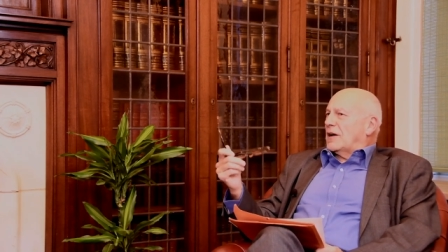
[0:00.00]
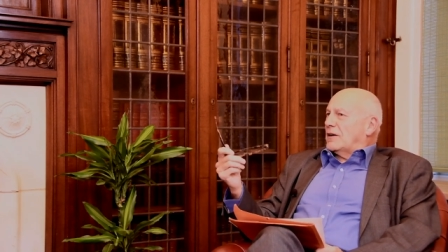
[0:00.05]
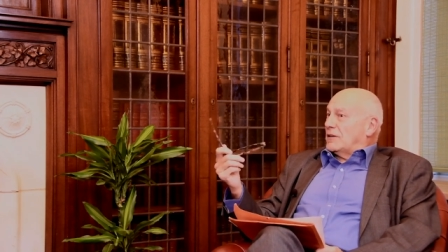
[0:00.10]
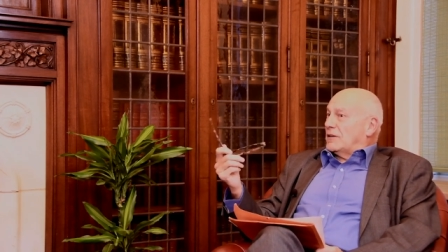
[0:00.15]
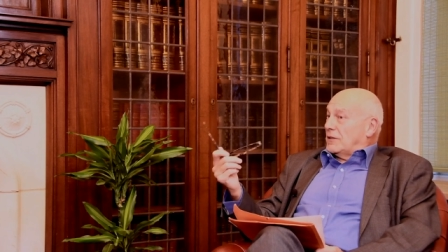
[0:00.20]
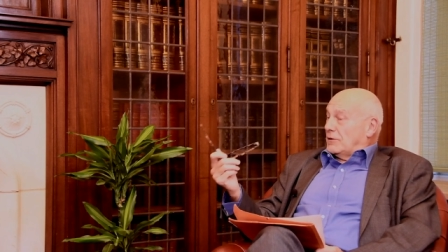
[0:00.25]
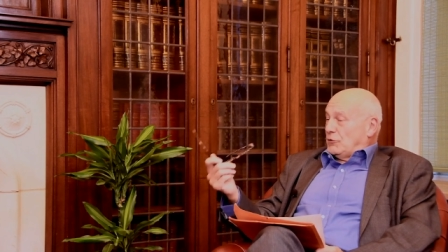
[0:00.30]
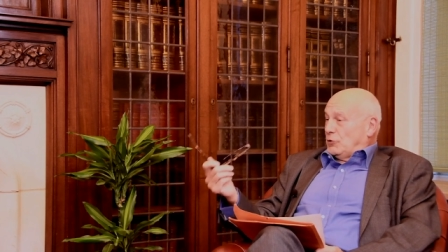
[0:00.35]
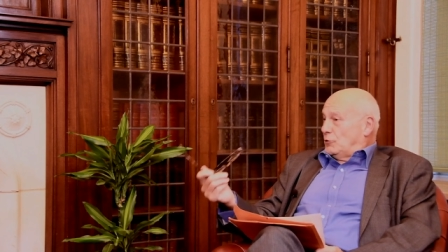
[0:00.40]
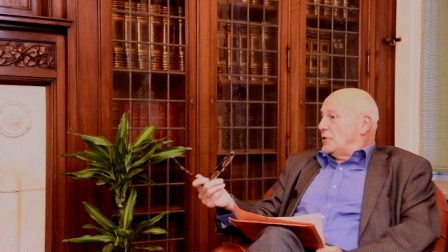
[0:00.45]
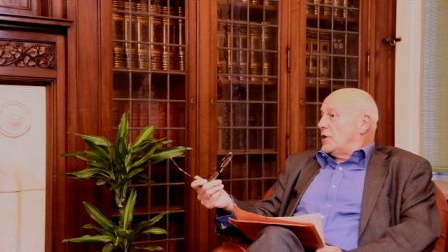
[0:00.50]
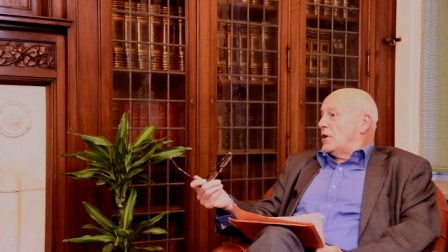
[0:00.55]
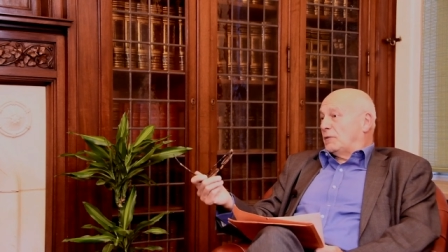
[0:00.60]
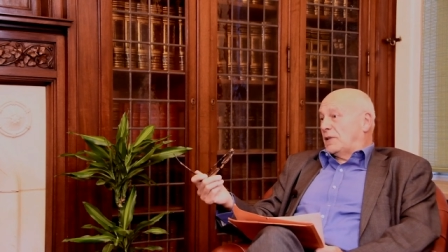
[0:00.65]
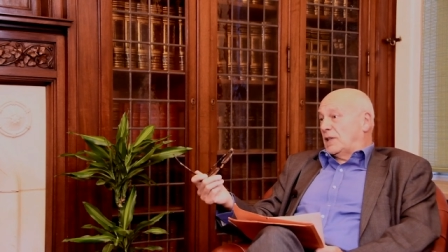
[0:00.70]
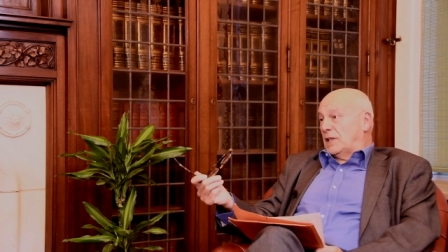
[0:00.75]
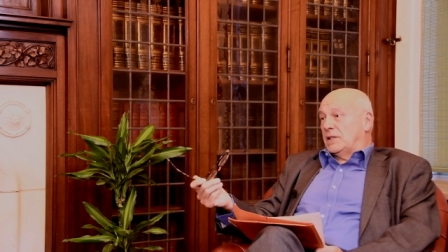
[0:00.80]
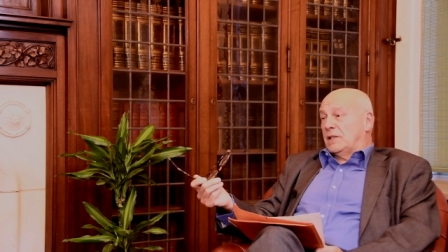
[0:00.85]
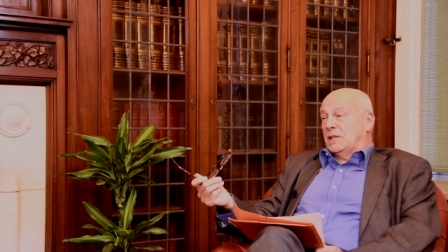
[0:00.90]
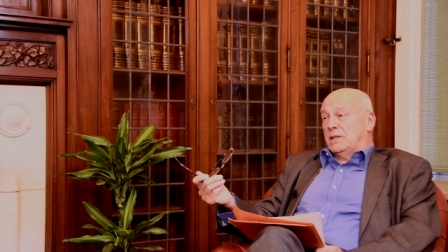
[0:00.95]
Uh, you know
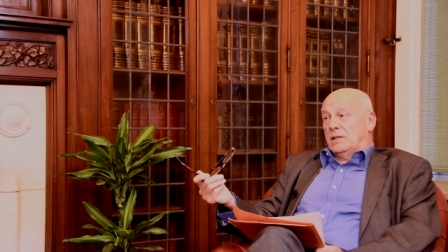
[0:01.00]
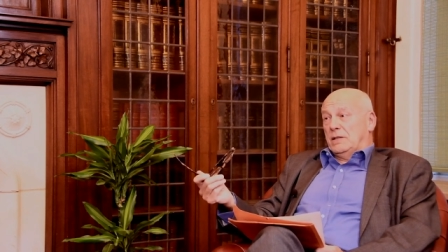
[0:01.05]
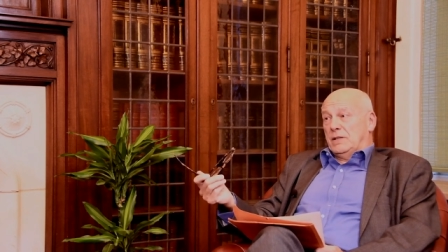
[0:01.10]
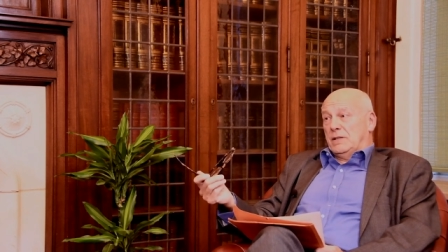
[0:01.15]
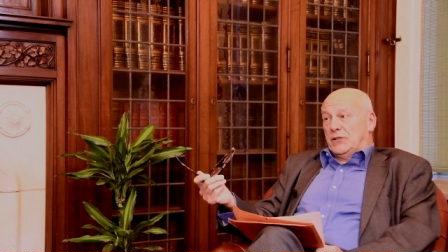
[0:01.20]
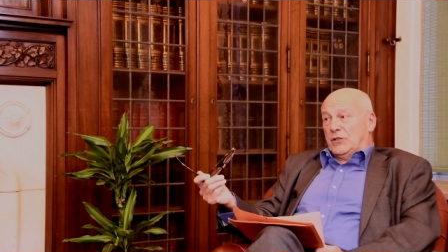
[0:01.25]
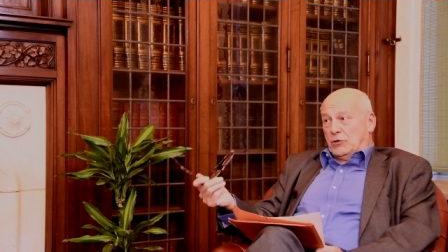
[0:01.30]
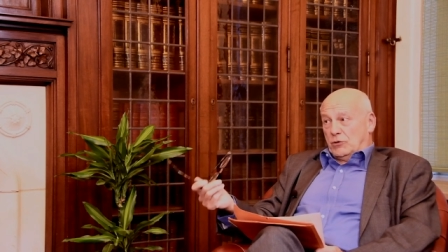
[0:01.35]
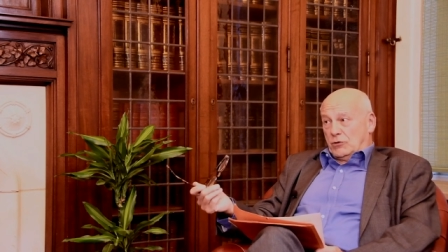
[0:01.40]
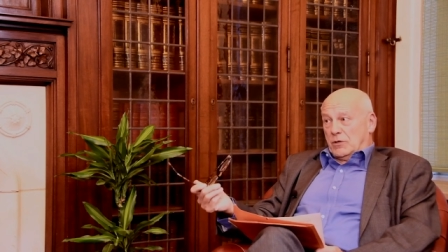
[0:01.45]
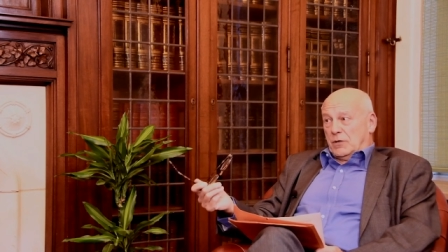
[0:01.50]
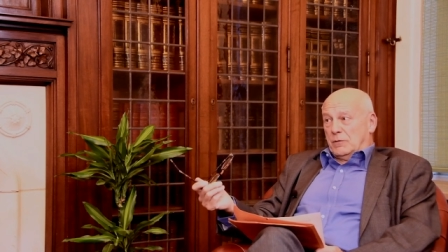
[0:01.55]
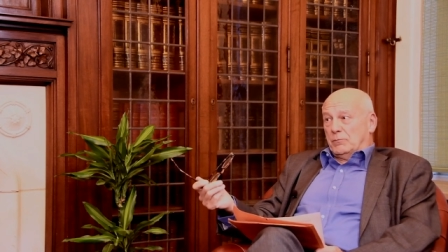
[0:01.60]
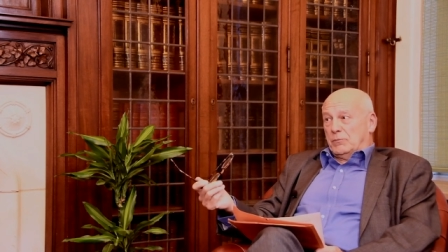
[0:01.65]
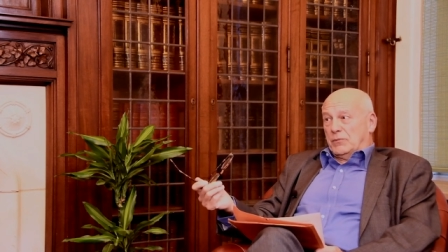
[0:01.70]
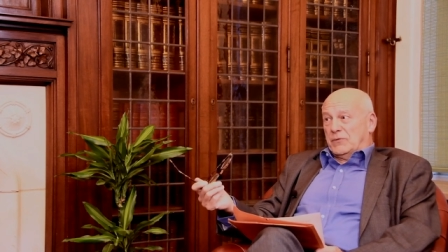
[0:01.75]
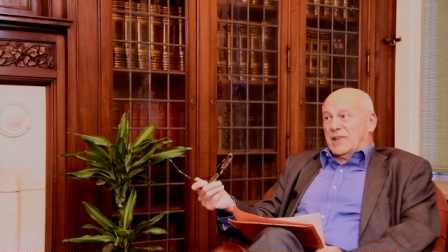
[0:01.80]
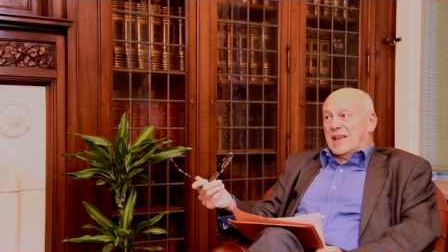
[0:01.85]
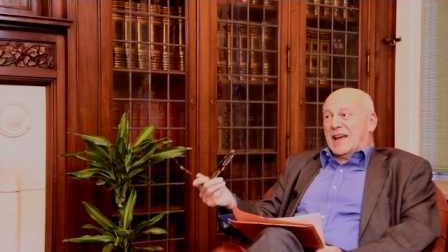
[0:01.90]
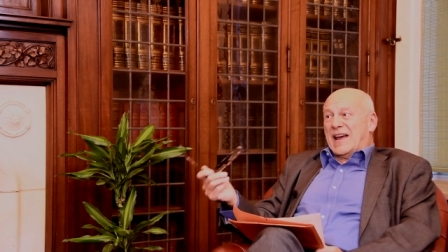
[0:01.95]
that in Europe
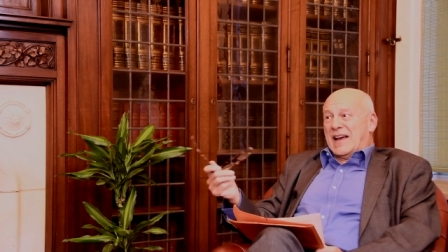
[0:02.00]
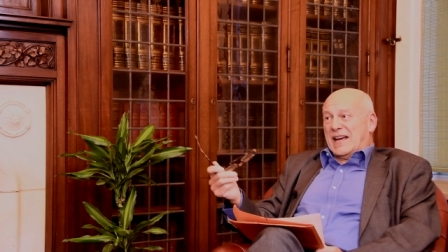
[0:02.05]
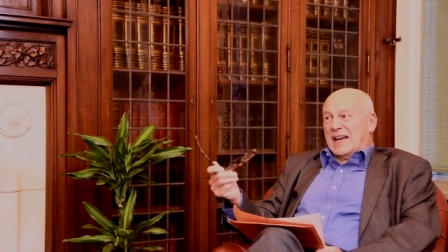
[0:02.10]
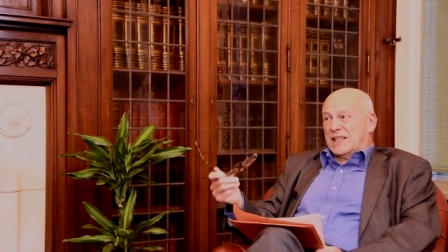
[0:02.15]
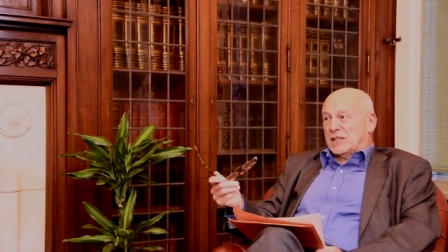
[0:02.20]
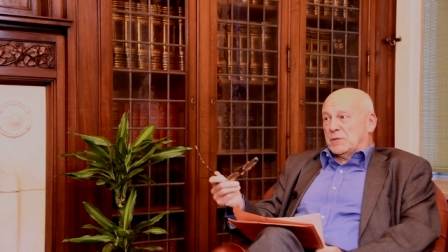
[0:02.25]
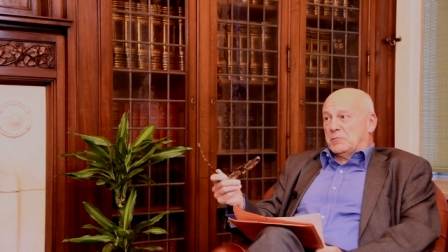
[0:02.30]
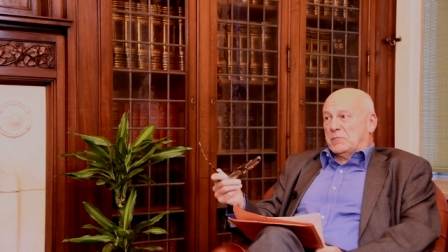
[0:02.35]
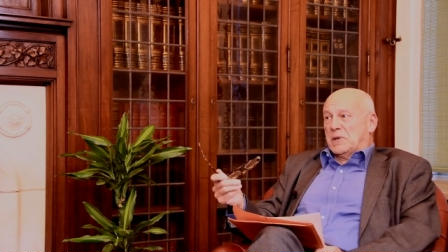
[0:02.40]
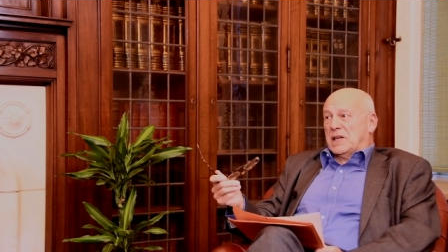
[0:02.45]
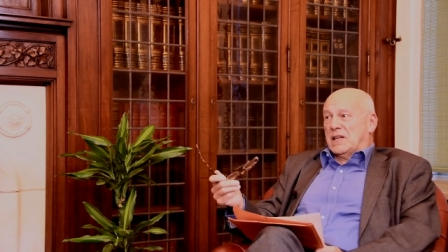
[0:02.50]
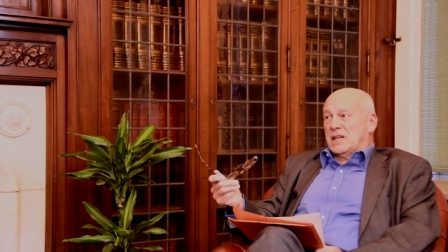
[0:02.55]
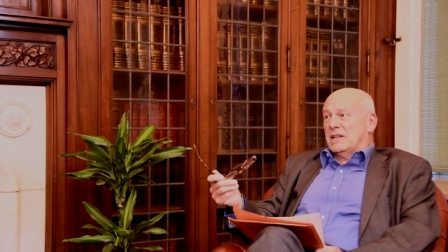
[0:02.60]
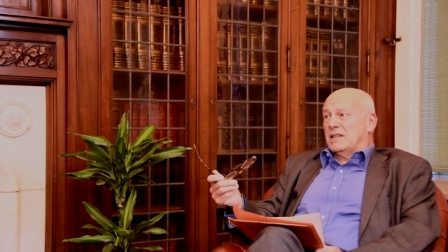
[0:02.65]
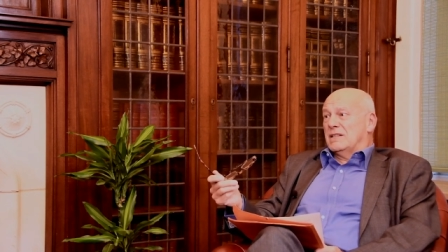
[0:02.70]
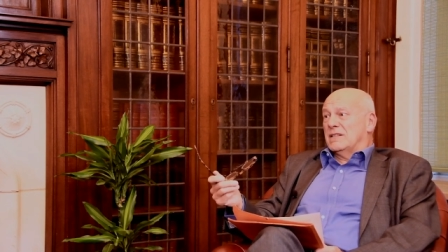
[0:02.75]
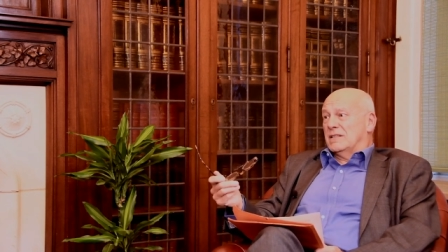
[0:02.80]
there has been